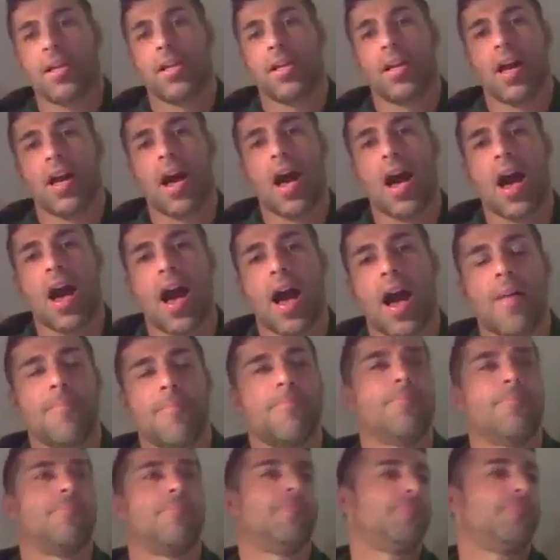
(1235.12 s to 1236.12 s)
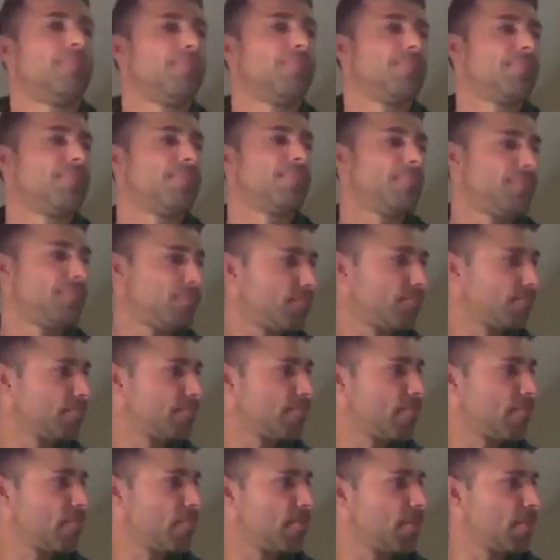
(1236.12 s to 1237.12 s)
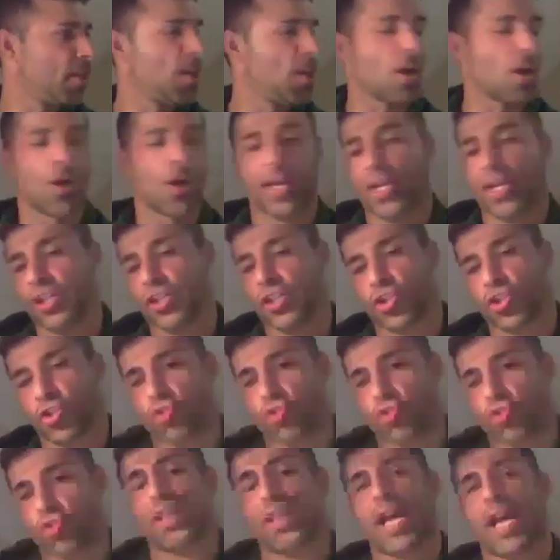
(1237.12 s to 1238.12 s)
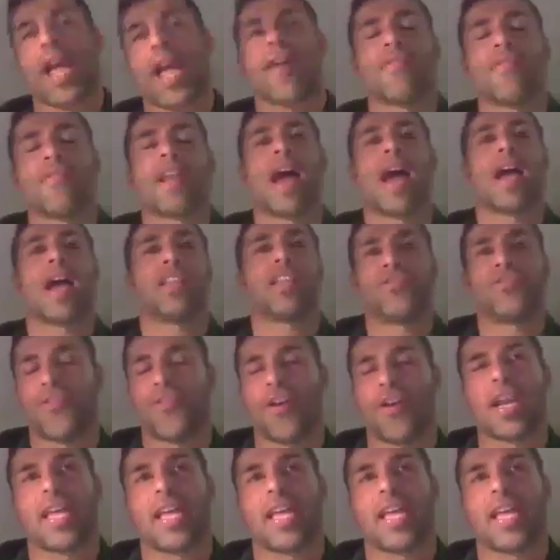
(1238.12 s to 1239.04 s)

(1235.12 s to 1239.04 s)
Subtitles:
Um, it is true. Like every now, it's funny.